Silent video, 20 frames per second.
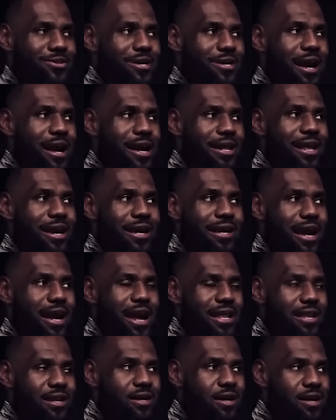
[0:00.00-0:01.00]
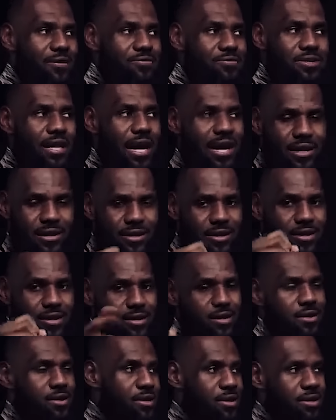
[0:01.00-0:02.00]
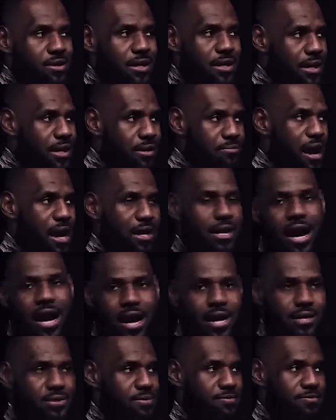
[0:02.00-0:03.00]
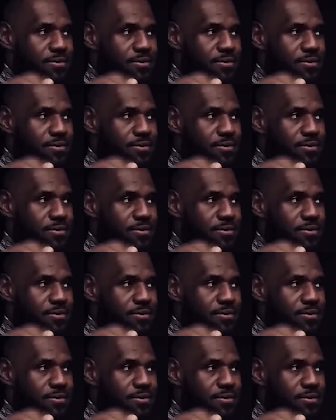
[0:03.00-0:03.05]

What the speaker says: I loved like getting my guys